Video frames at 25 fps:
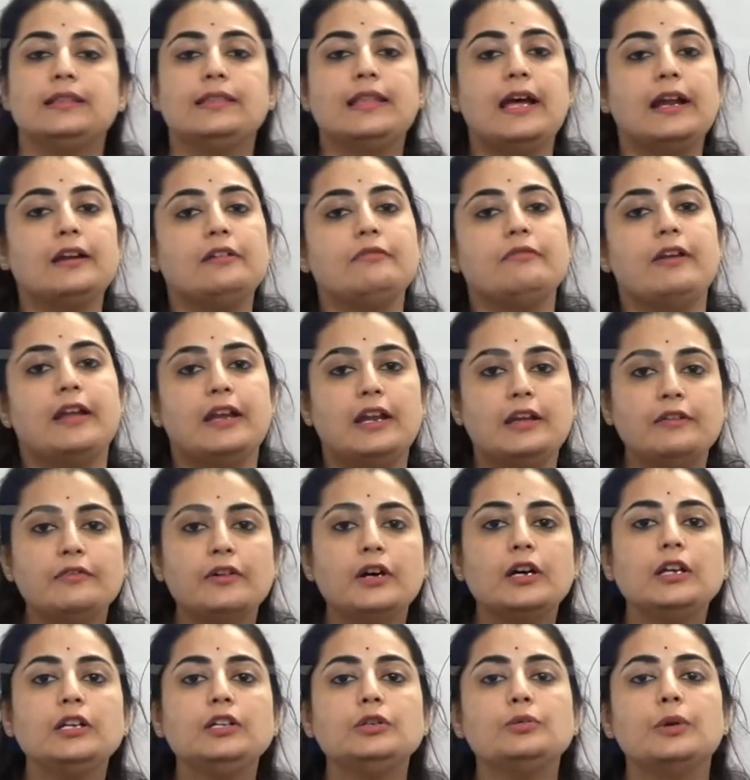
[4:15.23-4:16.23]
that
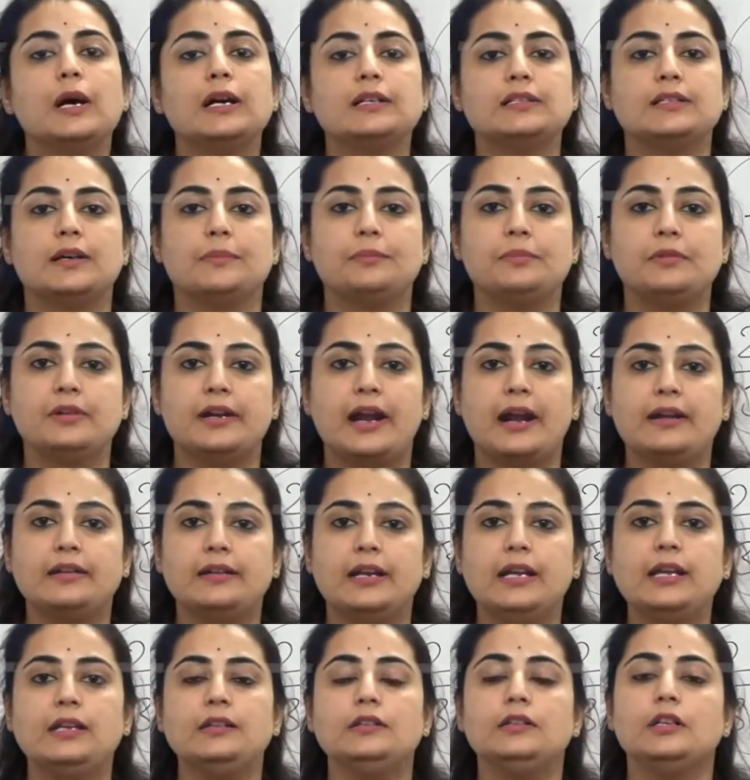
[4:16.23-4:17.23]
whenever you are
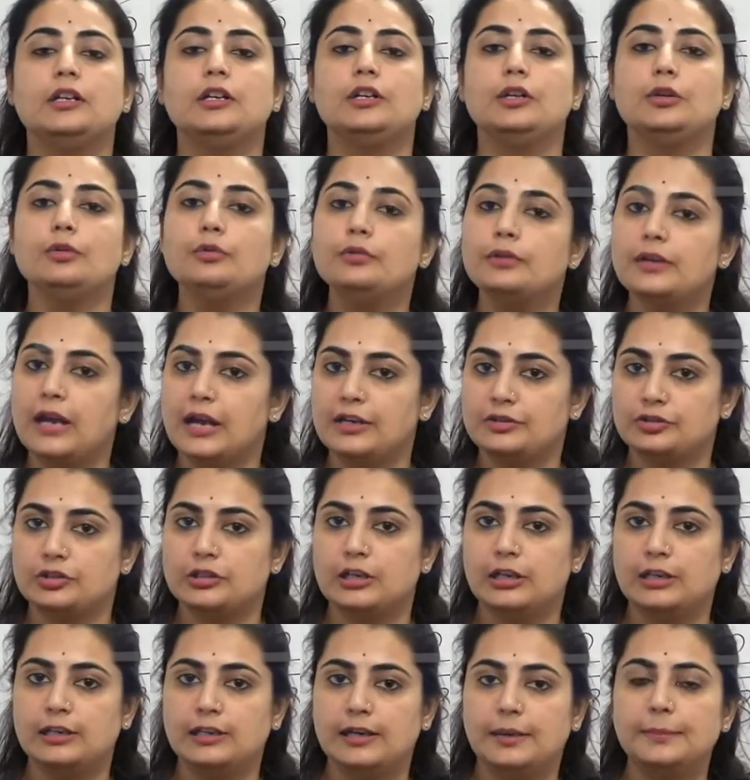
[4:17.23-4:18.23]
subtracting the two
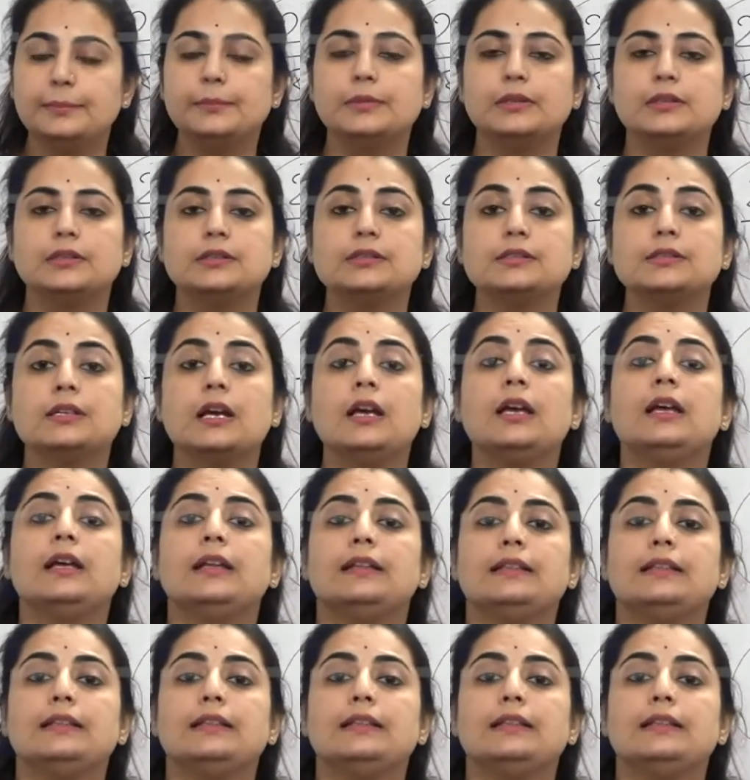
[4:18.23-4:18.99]
rational numbers,